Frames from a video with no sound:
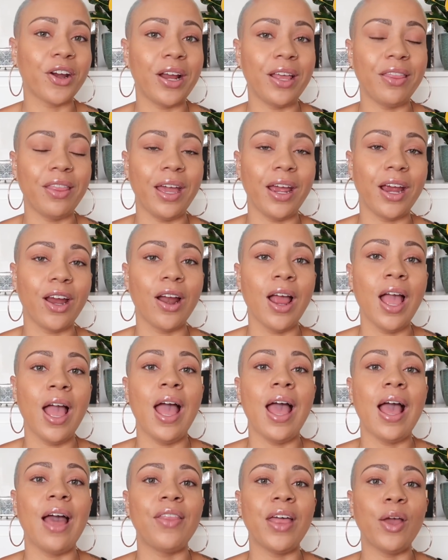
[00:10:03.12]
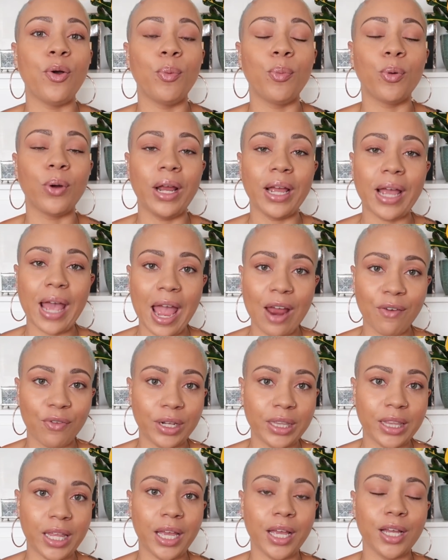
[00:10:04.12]
you're in there, and they will bring
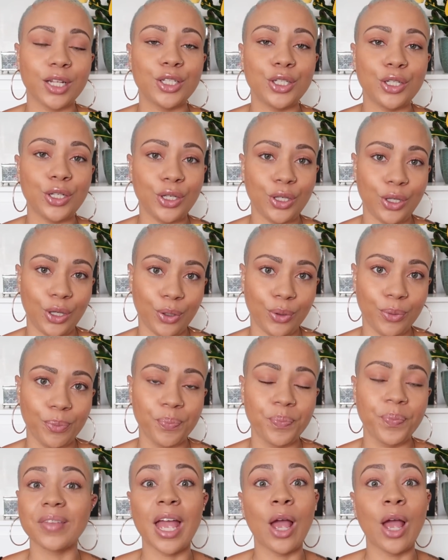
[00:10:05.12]
everything to you.